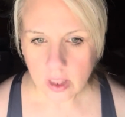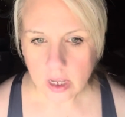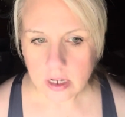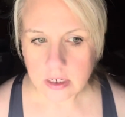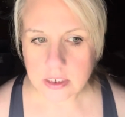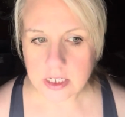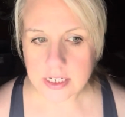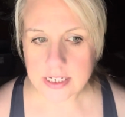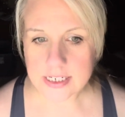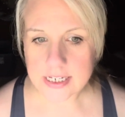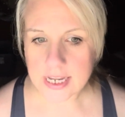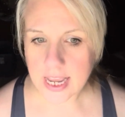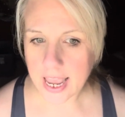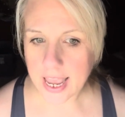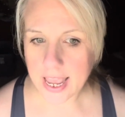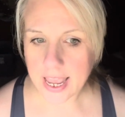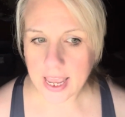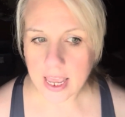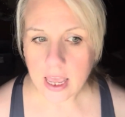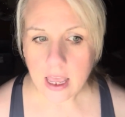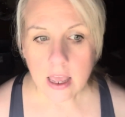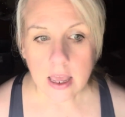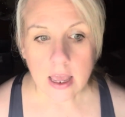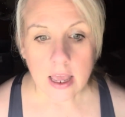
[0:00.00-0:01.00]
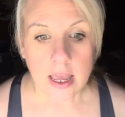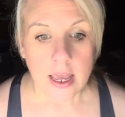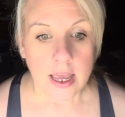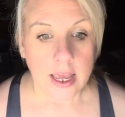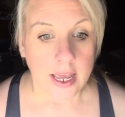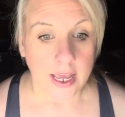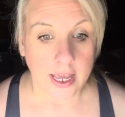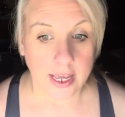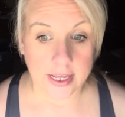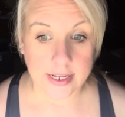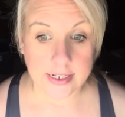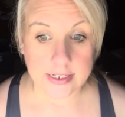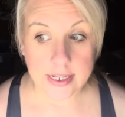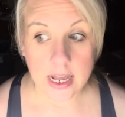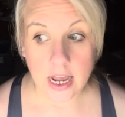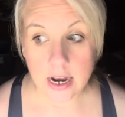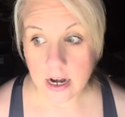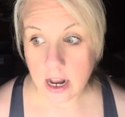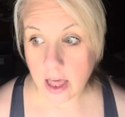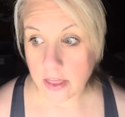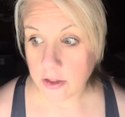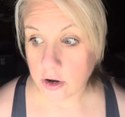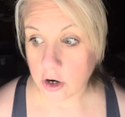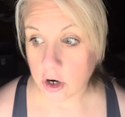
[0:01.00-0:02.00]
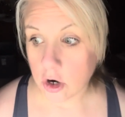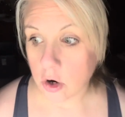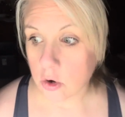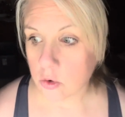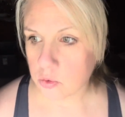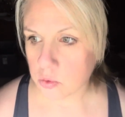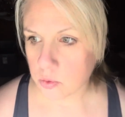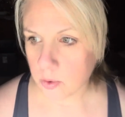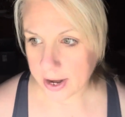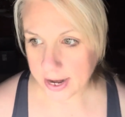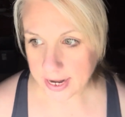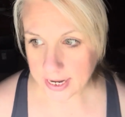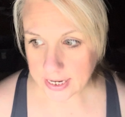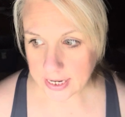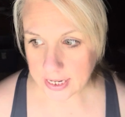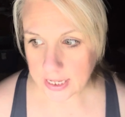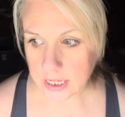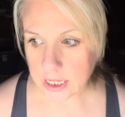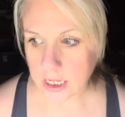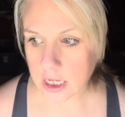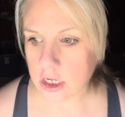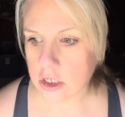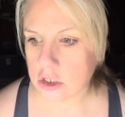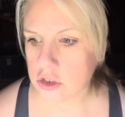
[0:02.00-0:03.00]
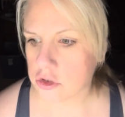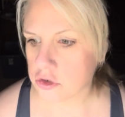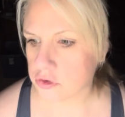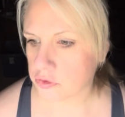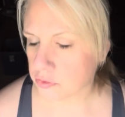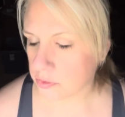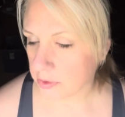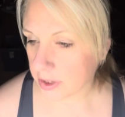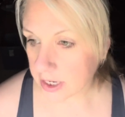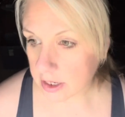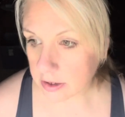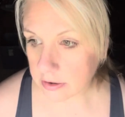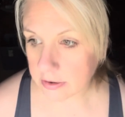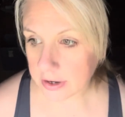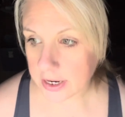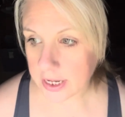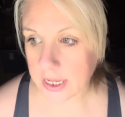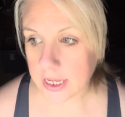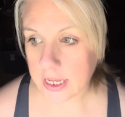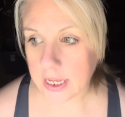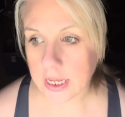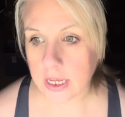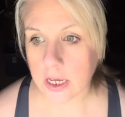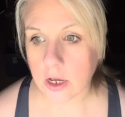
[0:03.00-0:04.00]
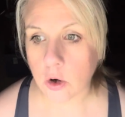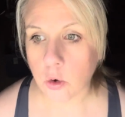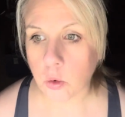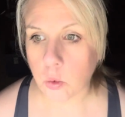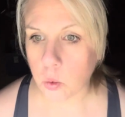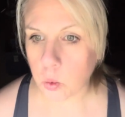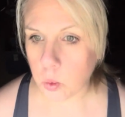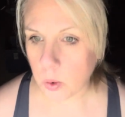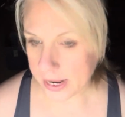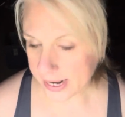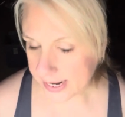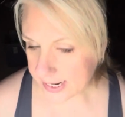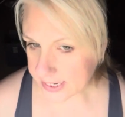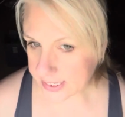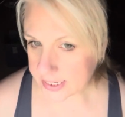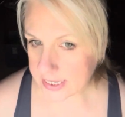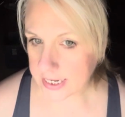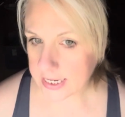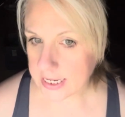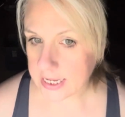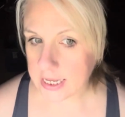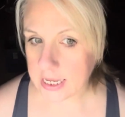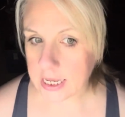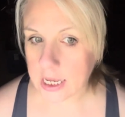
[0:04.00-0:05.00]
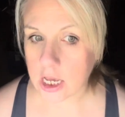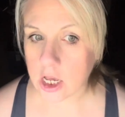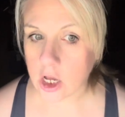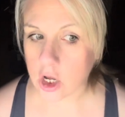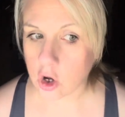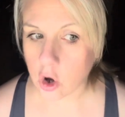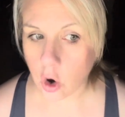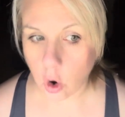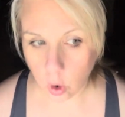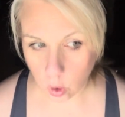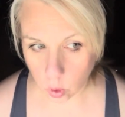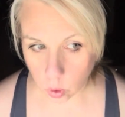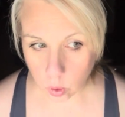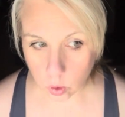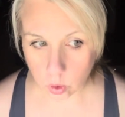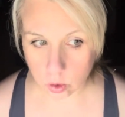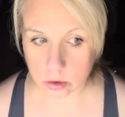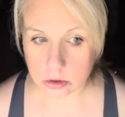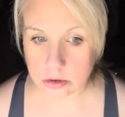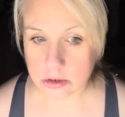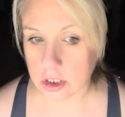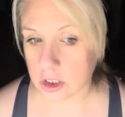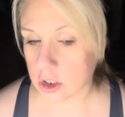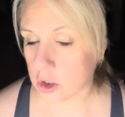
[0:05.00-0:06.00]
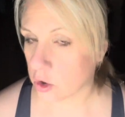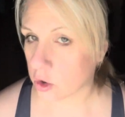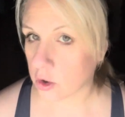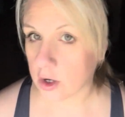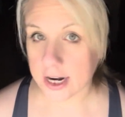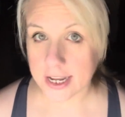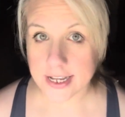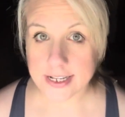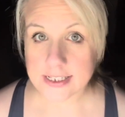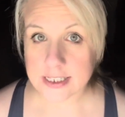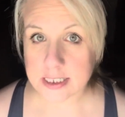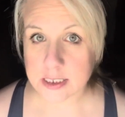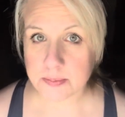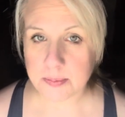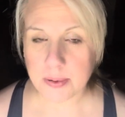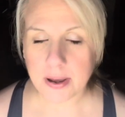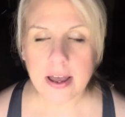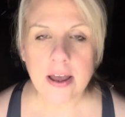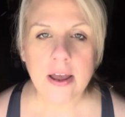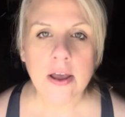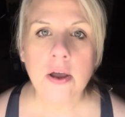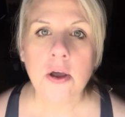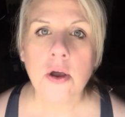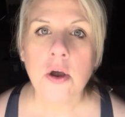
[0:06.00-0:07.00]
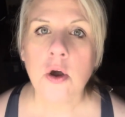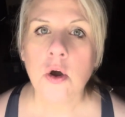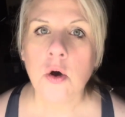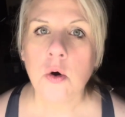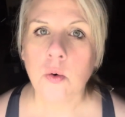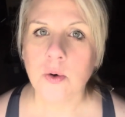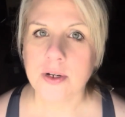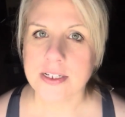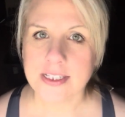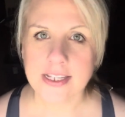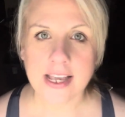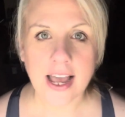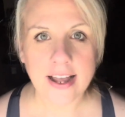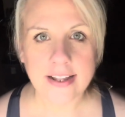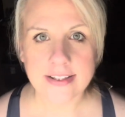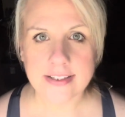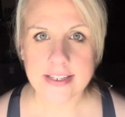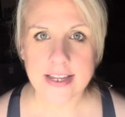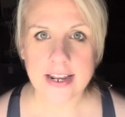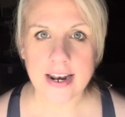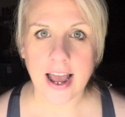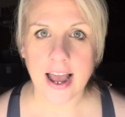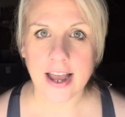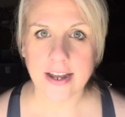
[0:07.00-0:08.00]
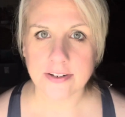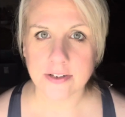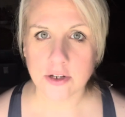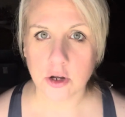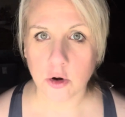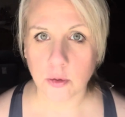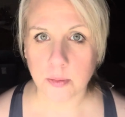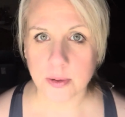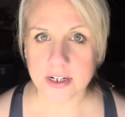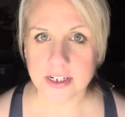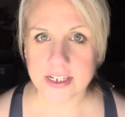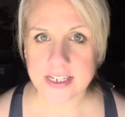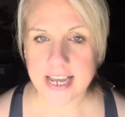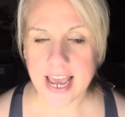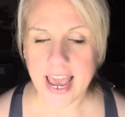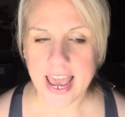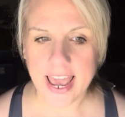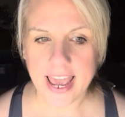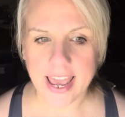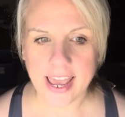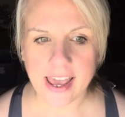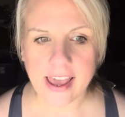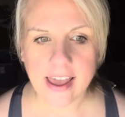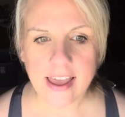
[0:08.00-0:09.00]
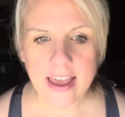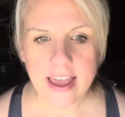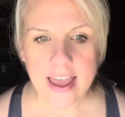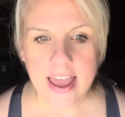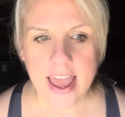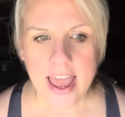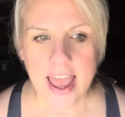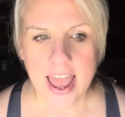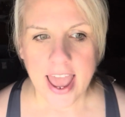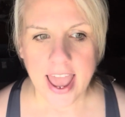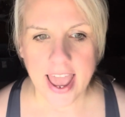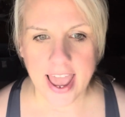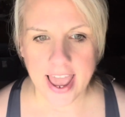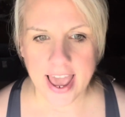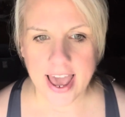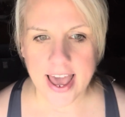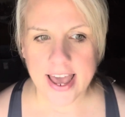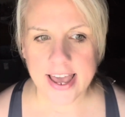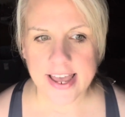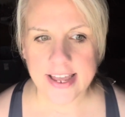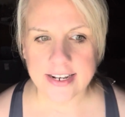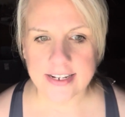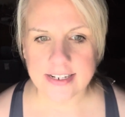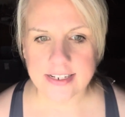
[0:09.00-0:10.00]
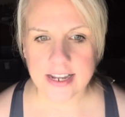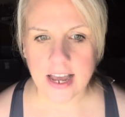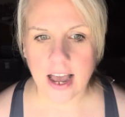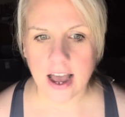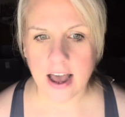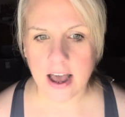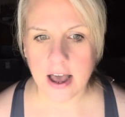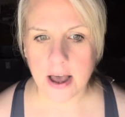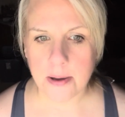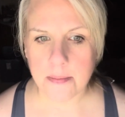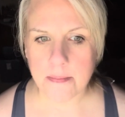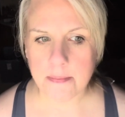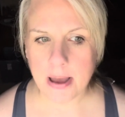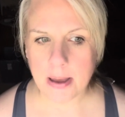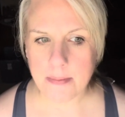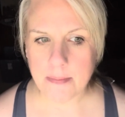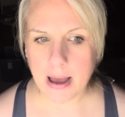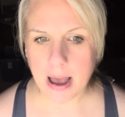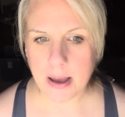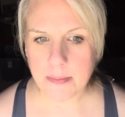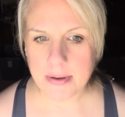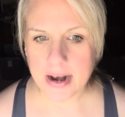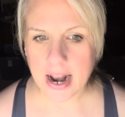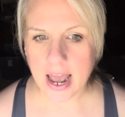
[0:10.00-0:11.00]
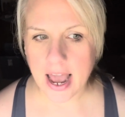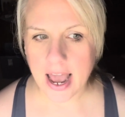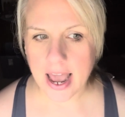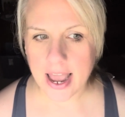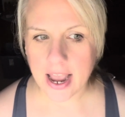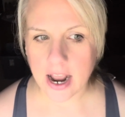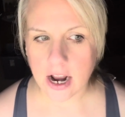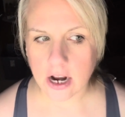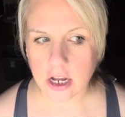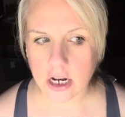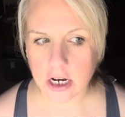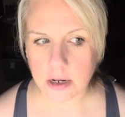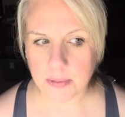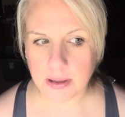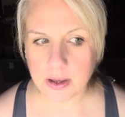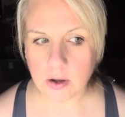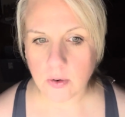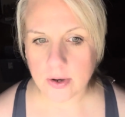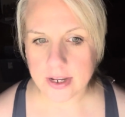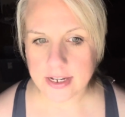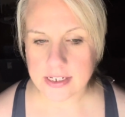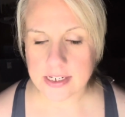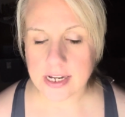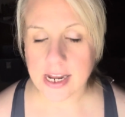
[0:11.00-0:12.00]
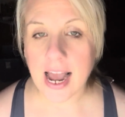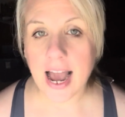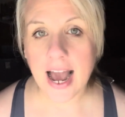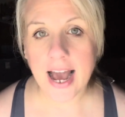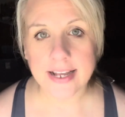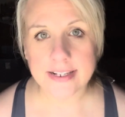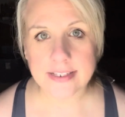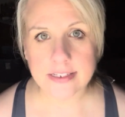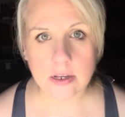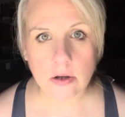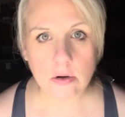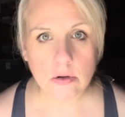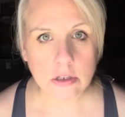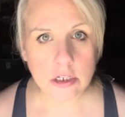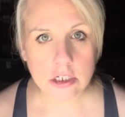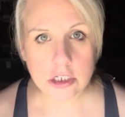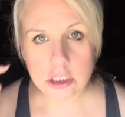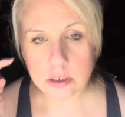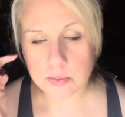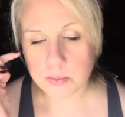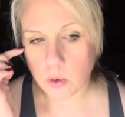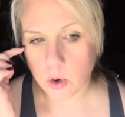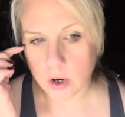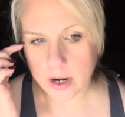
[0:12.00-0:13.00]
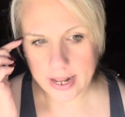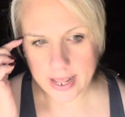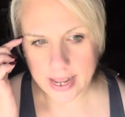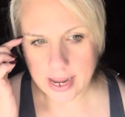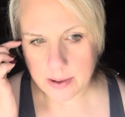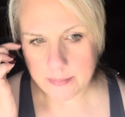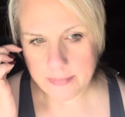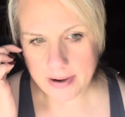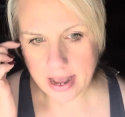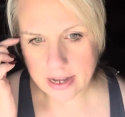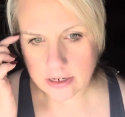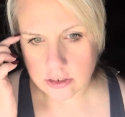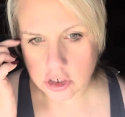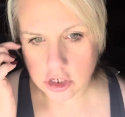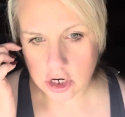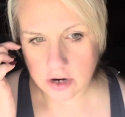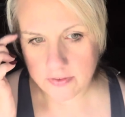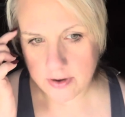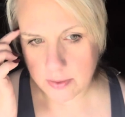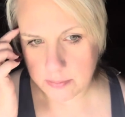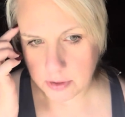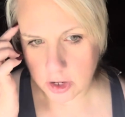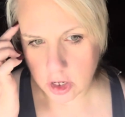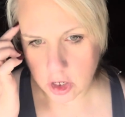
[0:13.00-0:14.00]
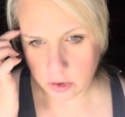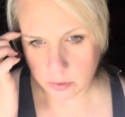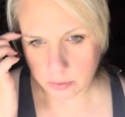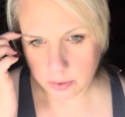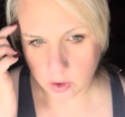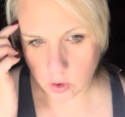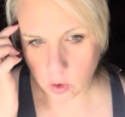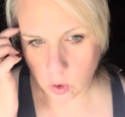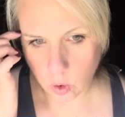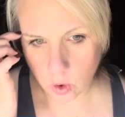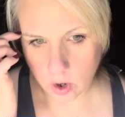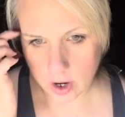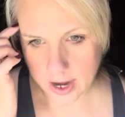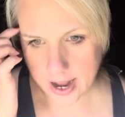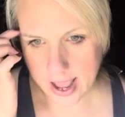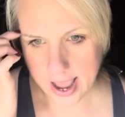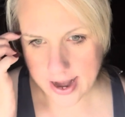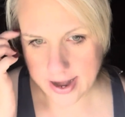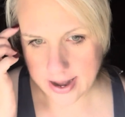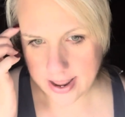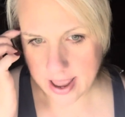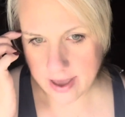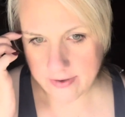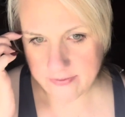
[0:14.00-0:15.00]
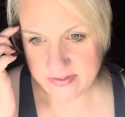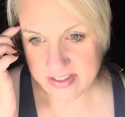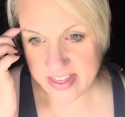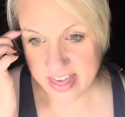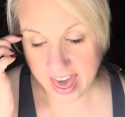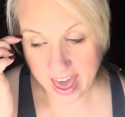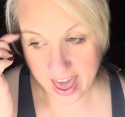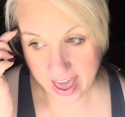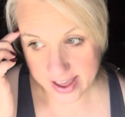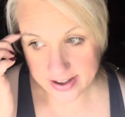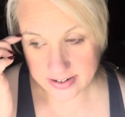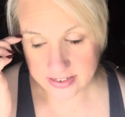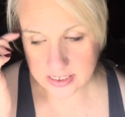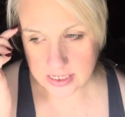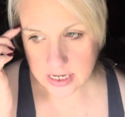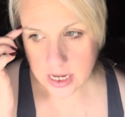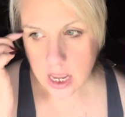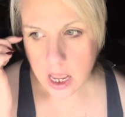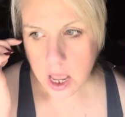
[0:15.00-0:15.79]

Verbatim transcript: Today is another rainy, dreary, windy, cold, crisp Wisconsin October day. And um, my mom and I are going to be going to Costco this morning. I'm not sure if I'm going to record any of that,